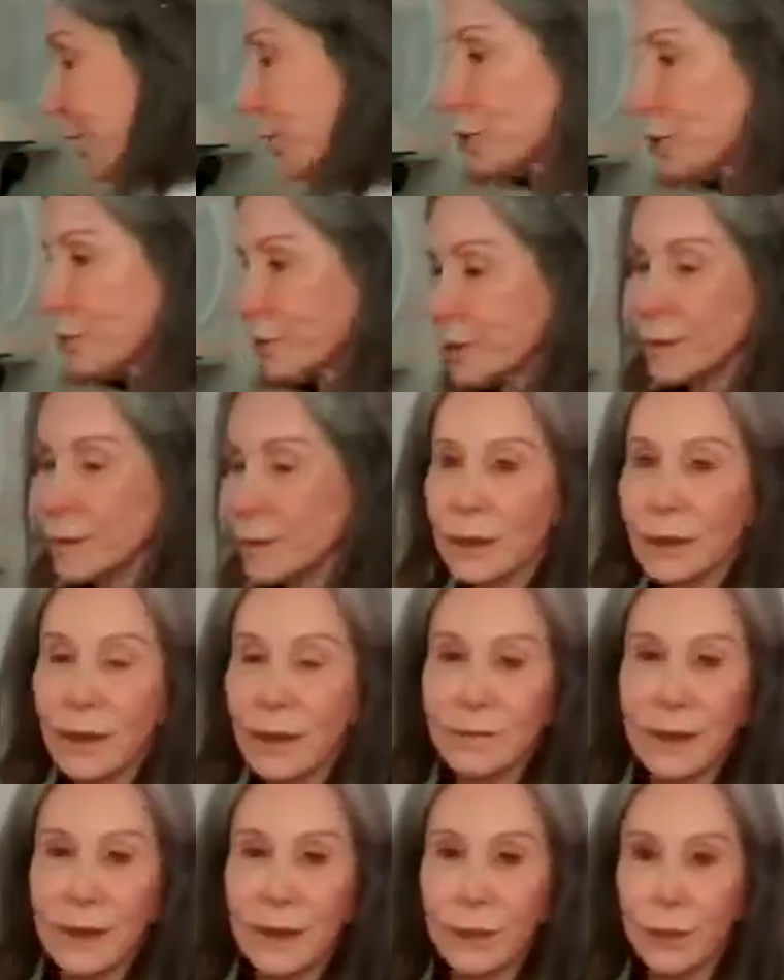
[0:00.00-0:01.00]
they go from a
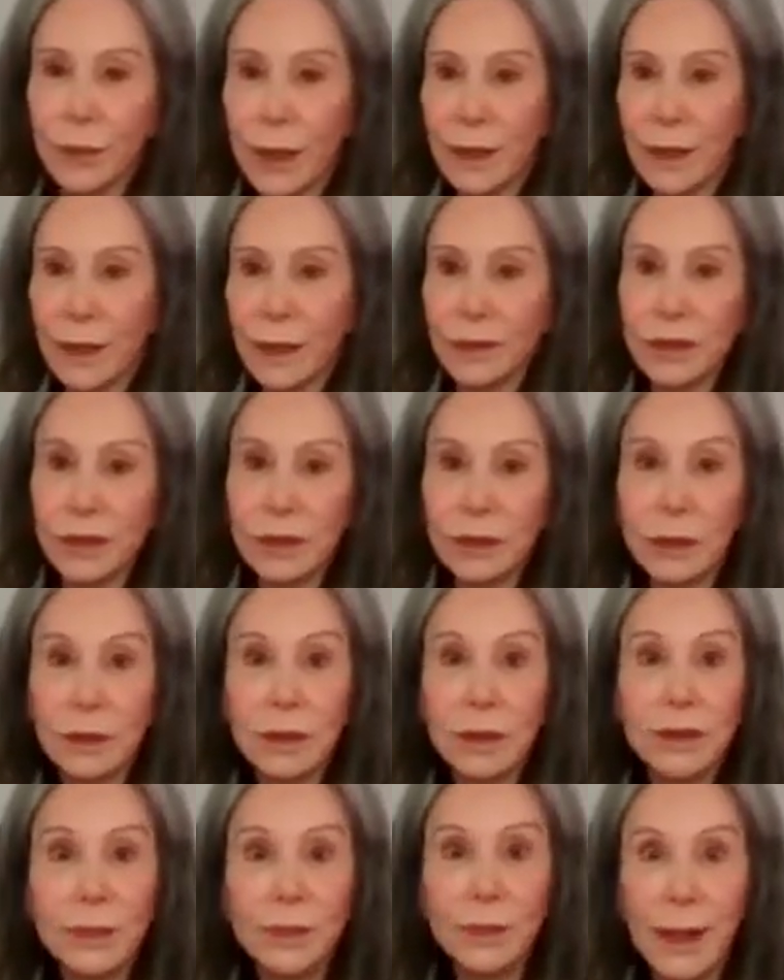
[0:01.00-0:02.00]
lovely brown to
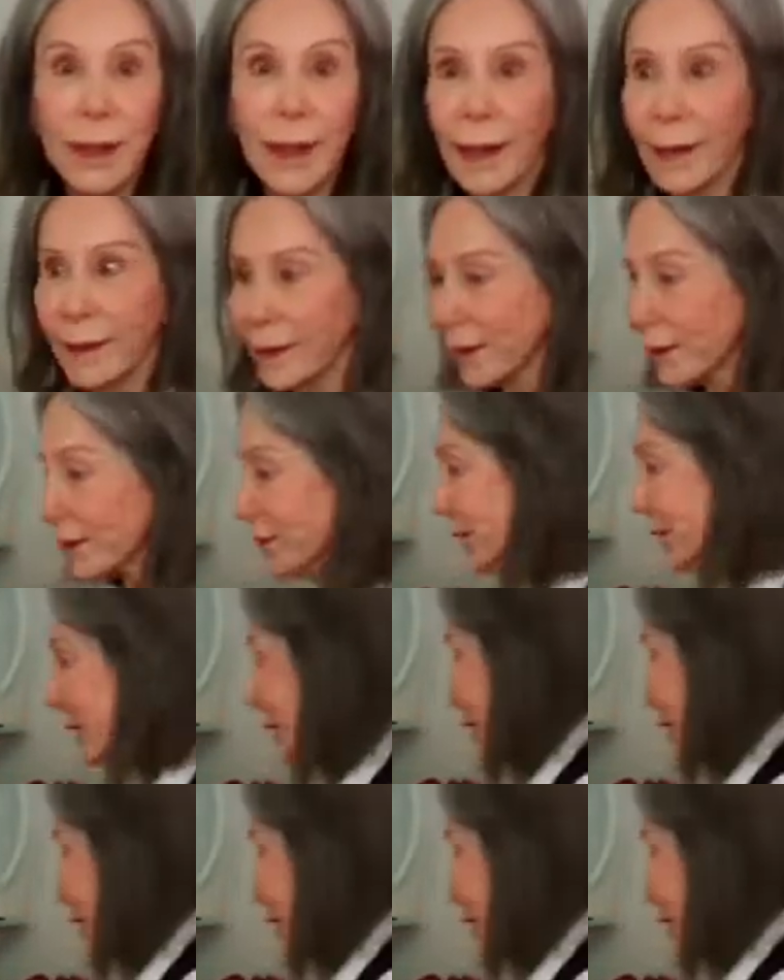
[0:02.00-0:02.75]
black.